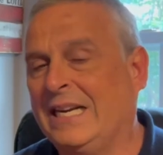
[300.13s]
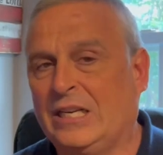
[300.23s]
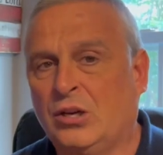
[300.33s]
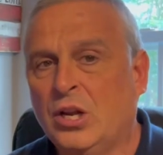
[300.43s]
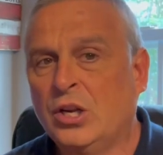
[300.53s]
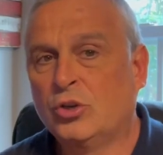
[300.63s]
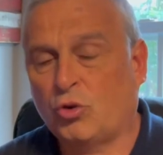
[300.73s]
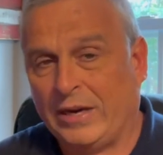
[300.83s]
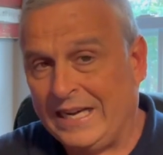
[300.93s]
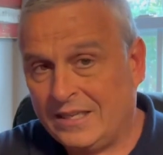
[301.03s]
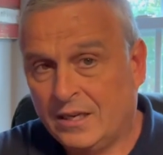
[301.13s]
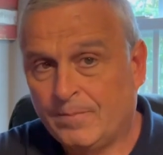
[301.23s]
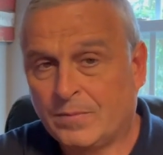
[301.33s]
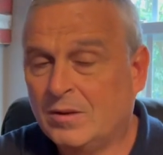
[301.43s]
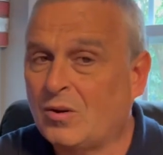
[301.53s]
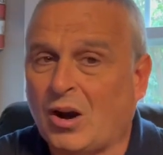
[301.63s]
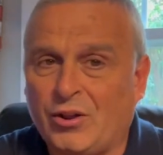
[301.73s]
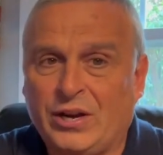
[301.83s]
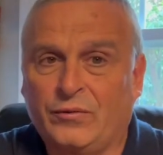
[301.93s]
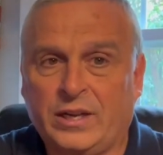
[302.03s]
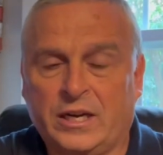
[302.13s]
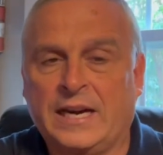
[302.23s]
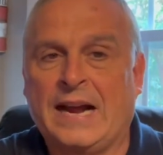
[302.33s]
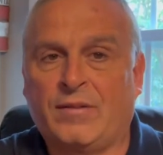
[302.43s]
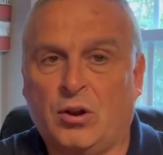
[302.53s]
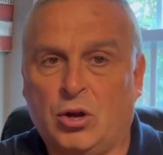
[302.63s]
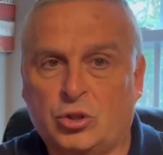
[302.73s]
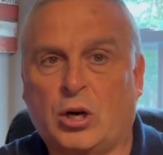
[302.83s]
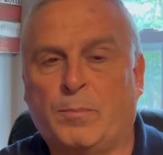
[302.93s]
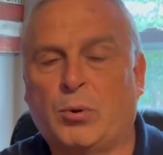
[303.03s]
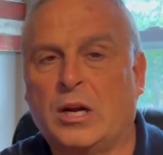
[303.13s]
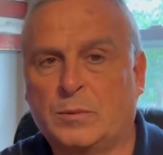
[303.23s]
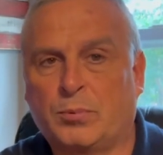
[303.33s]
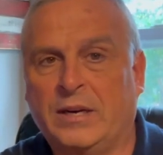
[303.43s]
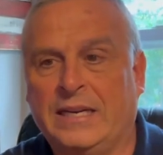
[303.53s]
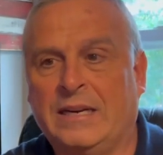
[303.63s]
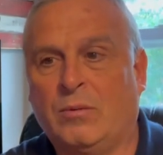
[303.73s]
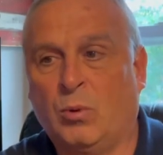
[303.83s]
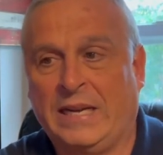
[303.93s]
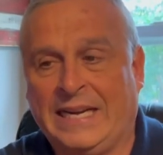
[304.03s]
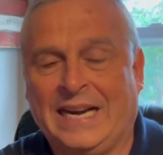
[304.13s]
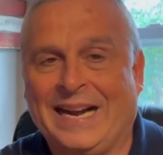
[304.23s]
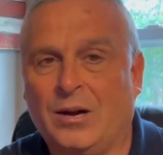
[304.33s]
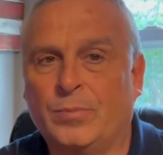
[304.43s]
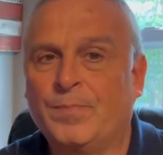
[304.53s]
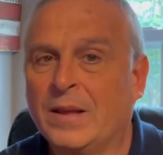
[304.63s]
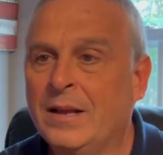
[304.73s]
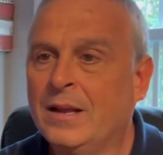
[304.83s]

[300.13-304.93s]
getting trained are they really going to have a long-term prospering when they get out?